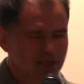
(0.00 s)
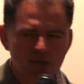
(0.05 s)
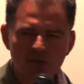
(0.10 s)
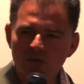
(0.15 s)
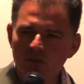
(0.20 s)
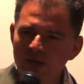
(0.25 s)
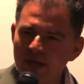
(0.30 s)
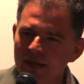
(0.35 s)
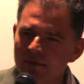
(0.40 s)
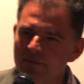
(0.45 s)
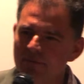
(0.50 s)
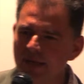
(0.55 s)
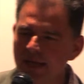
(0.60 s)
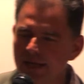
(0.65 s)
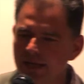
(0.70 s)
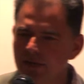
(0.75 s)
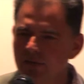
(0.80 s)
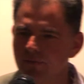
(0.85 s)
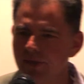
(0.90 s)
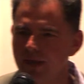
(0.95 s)
great
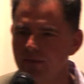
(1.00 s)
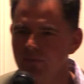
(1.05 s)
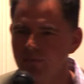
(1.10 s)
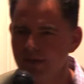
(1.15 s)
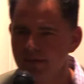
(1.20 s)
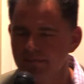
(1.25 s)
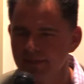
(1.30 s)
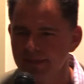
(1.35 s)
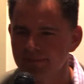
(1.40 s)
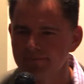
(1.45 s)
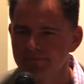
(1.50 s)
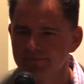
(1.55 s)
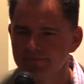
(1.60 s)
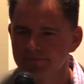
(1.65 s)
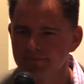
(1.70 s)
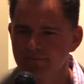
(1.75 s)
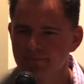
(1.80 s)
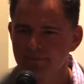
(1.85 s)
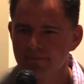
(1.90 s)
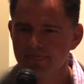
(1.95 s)
men and great
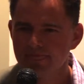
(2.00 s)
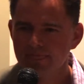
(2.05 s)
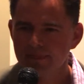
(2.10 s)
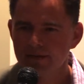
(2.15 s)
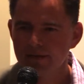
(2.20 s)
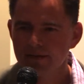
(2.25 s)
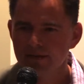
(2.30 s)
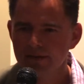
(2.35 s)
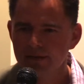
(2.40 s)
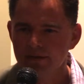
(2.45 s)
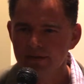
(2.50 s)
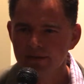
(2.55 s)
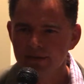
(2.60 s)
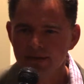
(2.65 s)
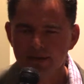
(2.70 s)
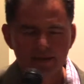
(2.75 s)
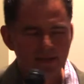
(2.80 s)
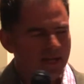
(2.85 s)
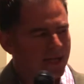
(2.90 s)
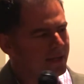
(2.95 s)
women,
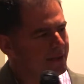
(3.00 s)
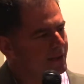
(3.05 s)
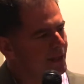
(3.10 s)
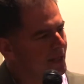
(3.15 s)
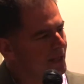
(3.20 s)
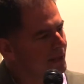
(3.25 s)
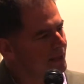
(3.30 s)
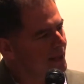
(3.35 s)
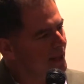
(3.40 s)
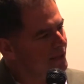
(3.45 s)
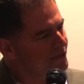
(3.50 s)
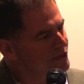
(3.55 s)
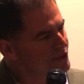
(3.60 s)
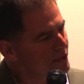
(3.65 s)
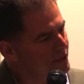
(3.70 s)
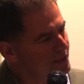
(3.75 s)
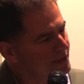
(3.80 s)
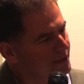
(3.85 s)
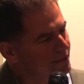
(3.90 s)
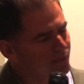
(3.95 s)
they
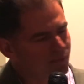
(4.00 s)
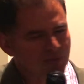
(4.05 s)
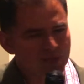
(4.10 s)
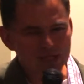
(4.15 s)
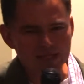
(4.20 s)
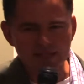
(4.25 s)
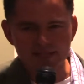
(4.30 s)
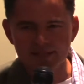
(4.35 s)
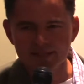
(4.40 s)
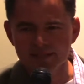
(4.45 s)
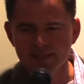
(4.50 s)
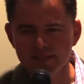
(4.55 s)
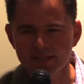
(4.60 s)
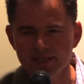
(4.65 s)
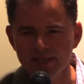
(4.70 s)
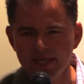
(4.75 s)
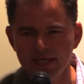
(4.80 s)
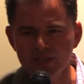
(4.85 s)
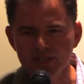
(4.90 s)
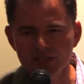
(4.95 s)
took the risks,
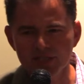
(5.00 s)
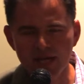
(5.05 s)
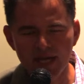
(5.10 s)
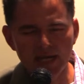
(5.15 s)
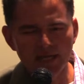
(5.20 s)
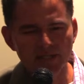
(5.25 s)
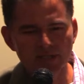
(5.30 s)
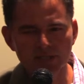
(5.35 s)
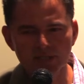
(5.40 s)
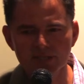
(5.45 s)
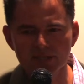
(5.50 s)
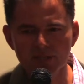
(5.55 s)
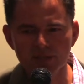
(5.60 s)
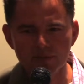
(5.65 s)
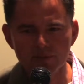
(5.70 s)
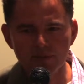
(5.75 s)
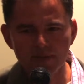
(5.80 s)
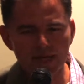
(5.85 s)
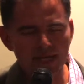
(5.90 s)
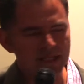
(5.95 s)
and change
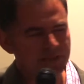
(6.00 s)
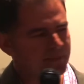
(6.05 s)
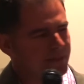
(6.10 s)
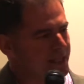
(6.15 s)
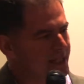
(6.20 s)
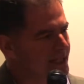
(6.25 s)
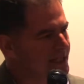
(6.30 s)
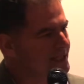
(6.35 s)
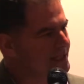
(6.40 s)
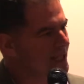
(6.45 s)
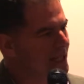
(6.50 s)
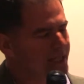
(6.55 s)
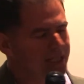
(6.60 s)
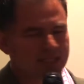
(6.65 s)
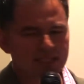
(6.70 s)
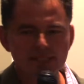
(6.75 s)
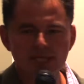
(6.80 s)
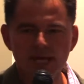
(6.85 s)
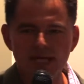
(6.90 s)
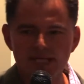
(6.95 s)
took place because they
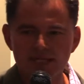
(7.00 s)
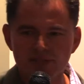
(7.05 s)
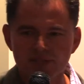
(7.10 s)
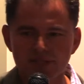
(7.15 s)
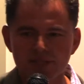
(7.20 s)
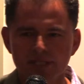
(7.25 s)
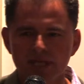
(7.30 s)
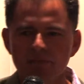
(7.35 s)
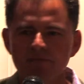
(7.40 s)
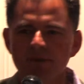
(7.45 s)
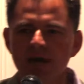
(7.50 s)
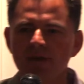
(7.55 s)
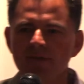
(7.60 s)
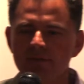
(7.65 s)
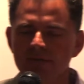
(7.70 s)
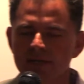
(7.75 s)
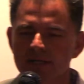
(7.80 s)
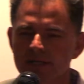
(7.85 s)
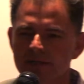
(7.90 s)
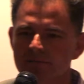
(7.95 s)
decided to step out
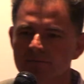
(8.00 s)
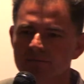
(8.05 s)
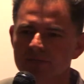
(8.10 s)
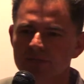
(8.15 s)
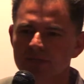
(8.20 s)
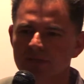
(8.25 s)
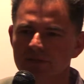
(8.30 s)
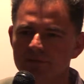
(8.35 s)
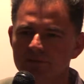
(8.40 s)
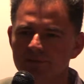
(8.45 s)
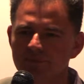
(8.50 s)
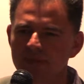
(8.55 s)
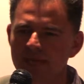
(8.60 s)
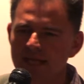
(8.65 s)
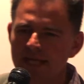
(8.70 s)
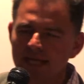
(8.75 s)
of their comfort zone.